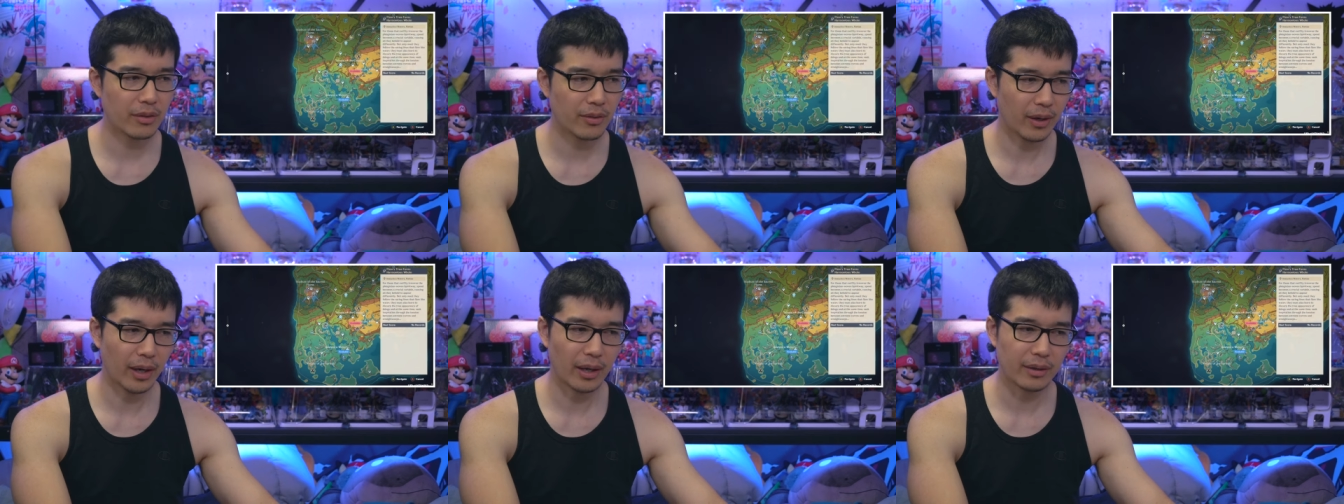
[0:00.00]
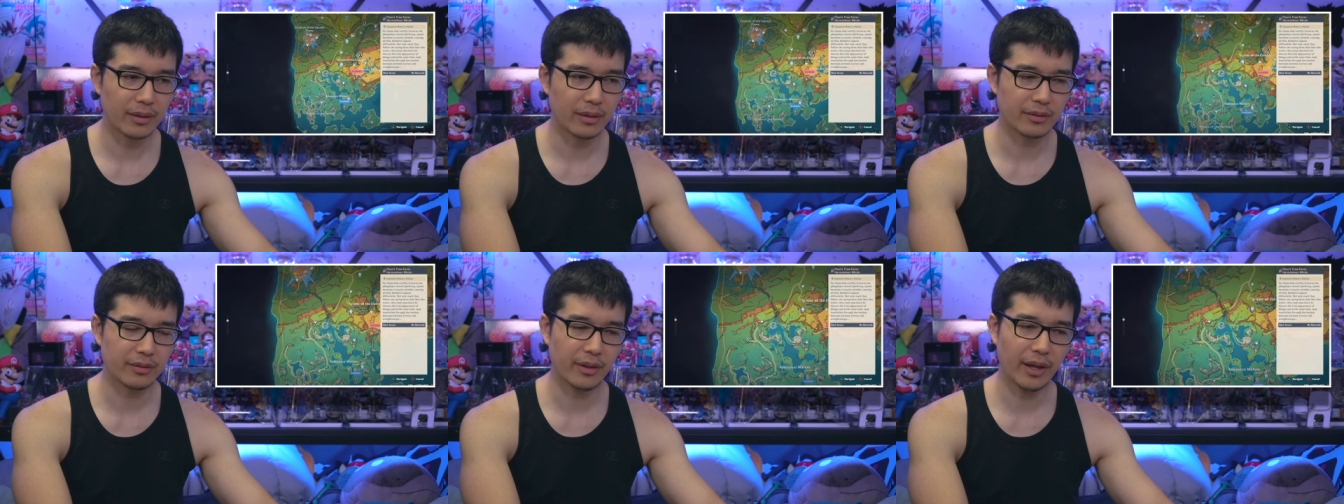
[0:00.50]
thought
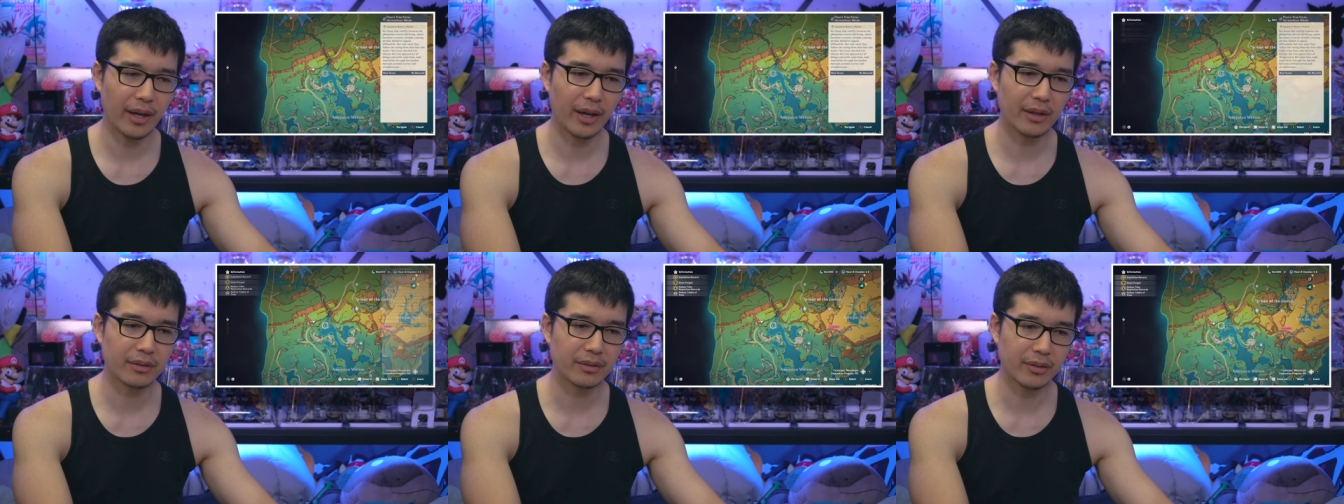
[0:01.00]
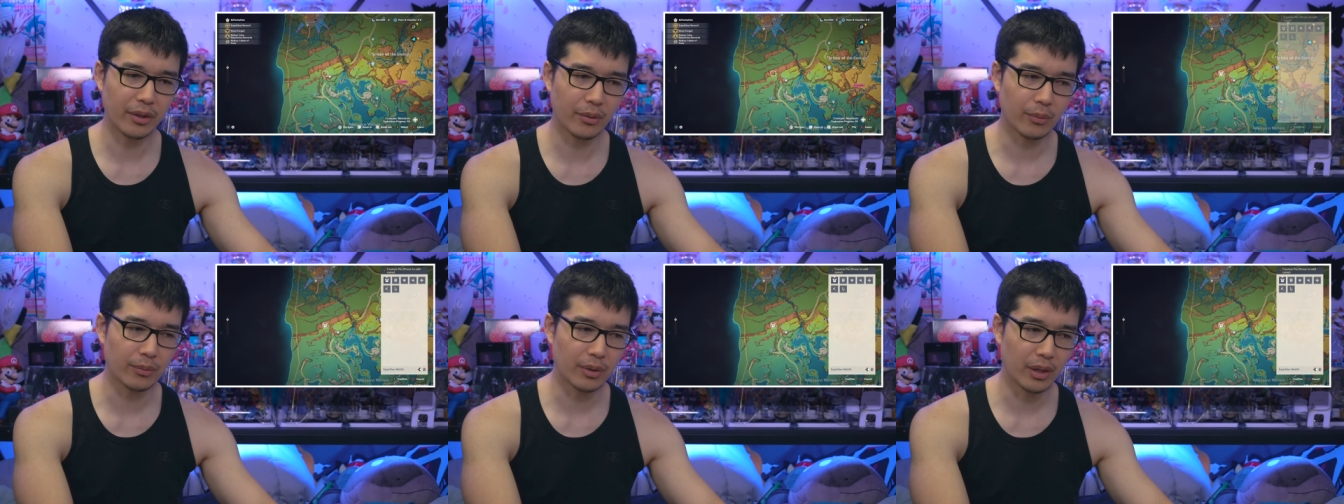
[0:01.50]
is that you
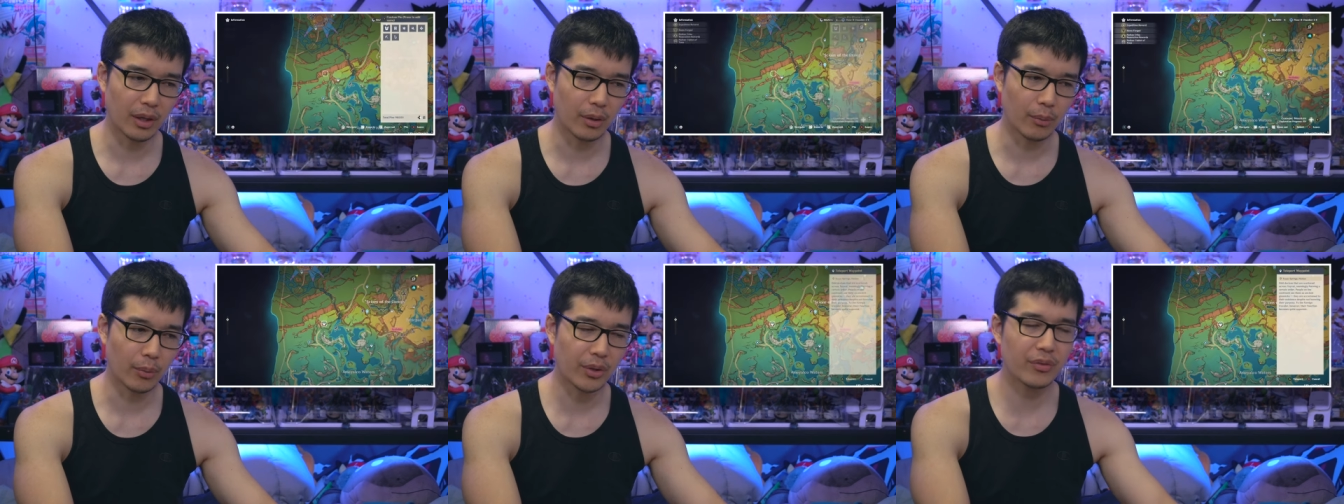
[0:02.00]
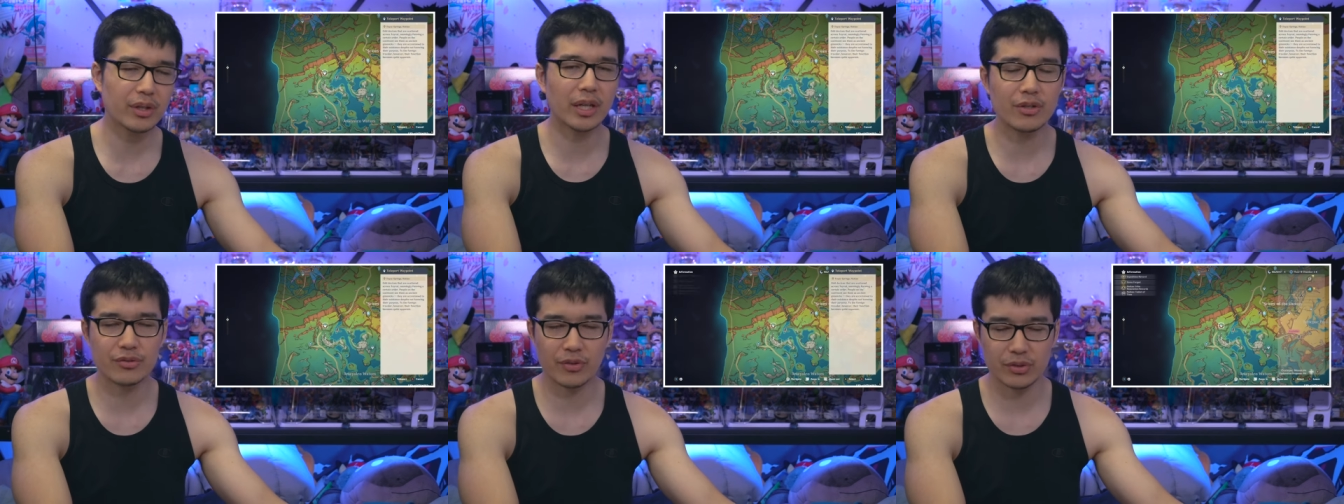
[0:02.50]
know uh, whenever
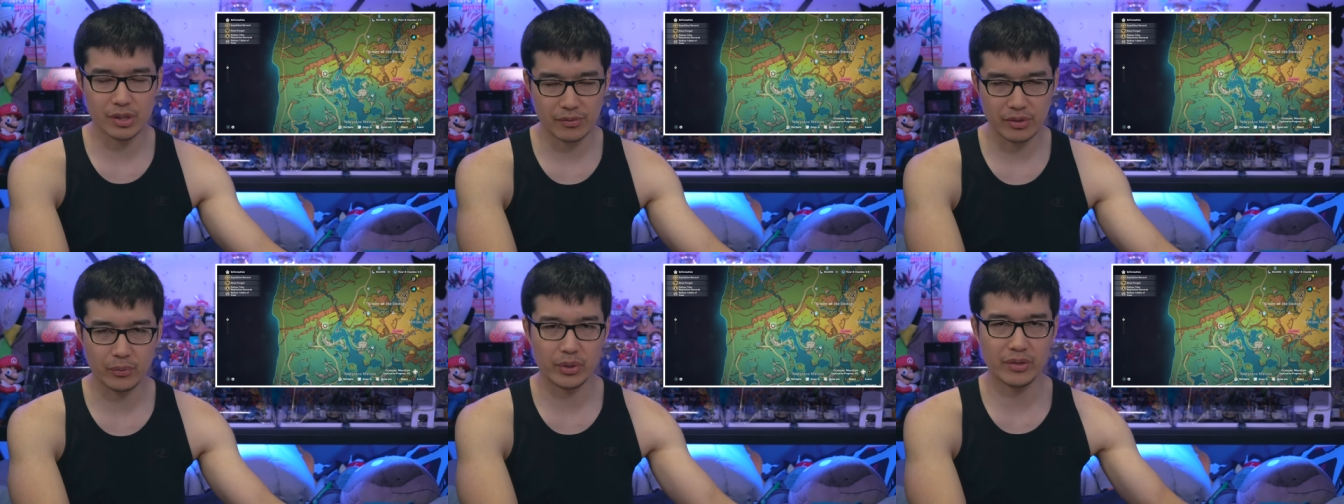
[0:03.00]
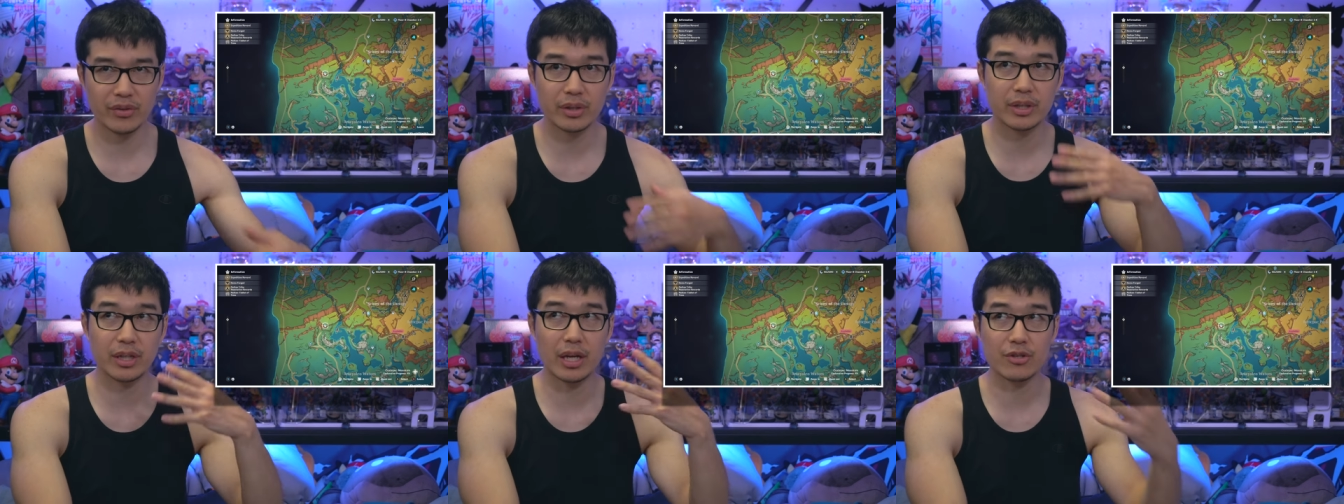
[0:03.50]
Genshin first off, whenever
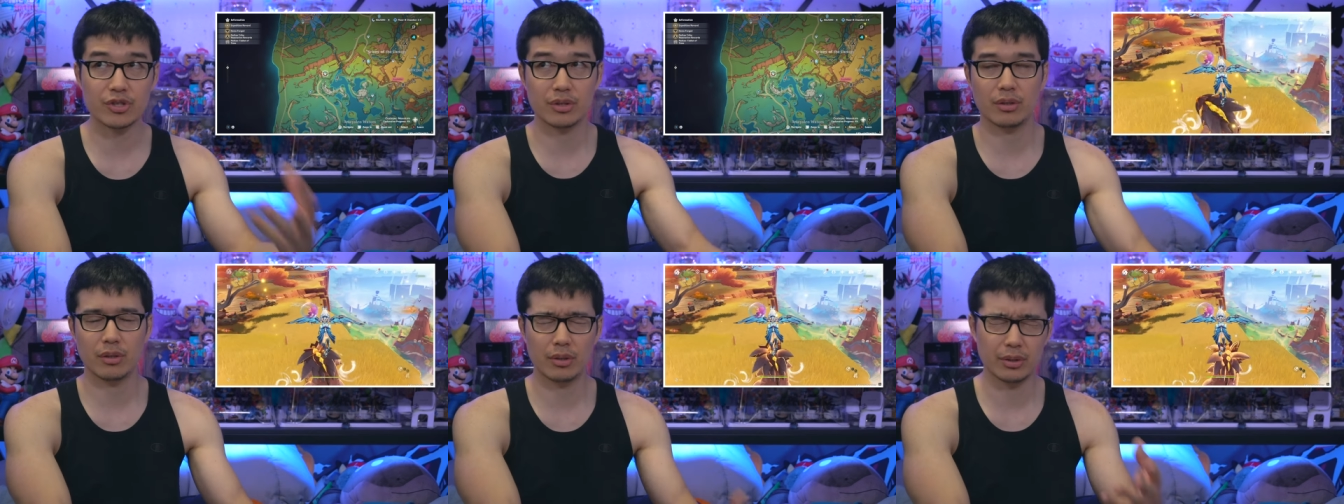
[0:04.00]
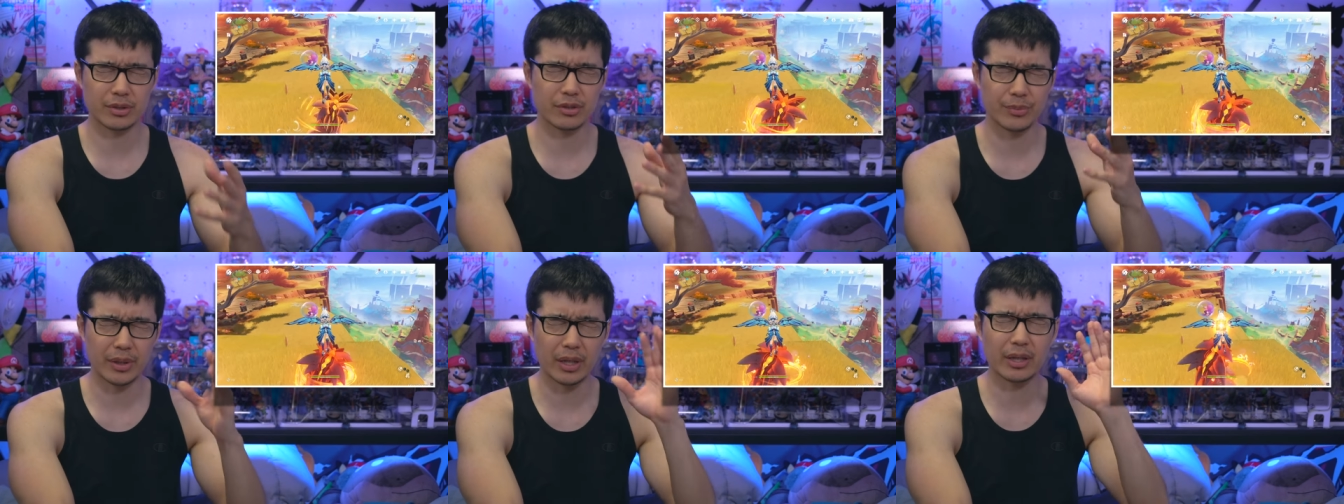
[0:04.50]
Genshin or
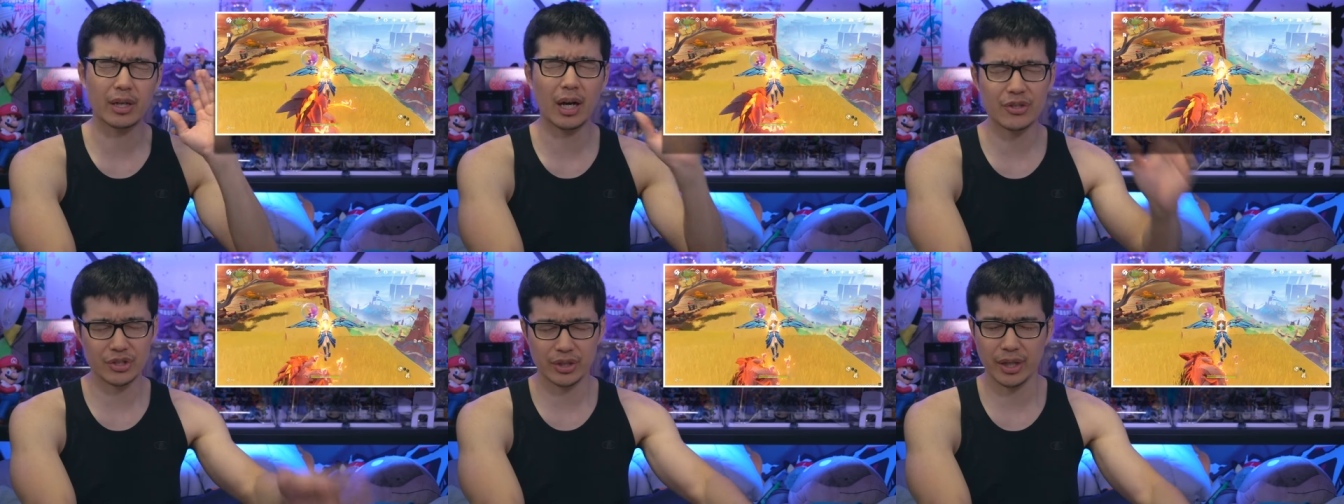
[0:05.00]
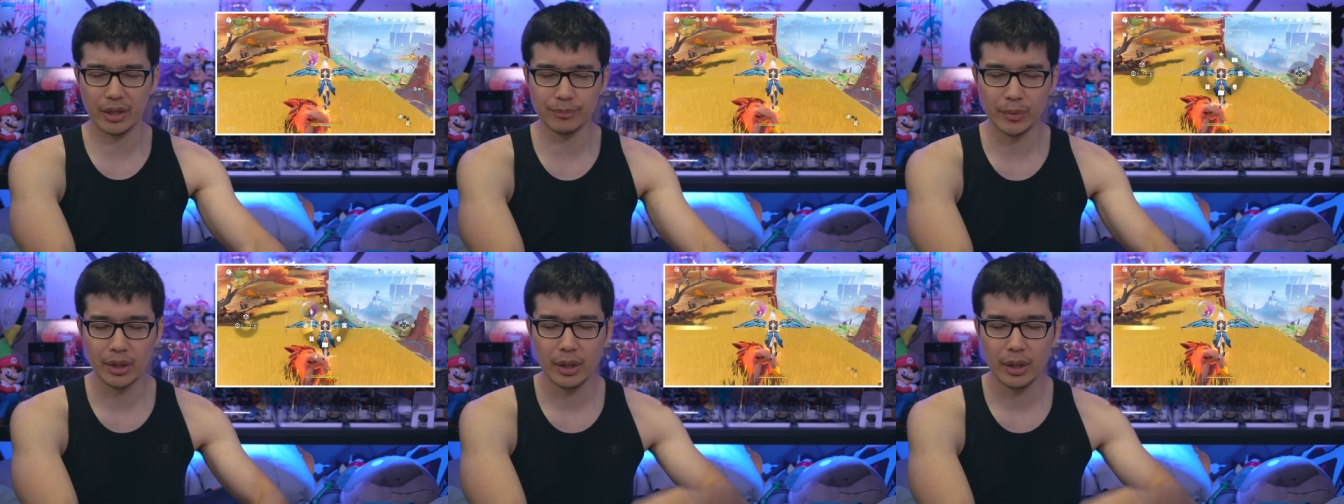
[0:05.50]
excuse me a gacha game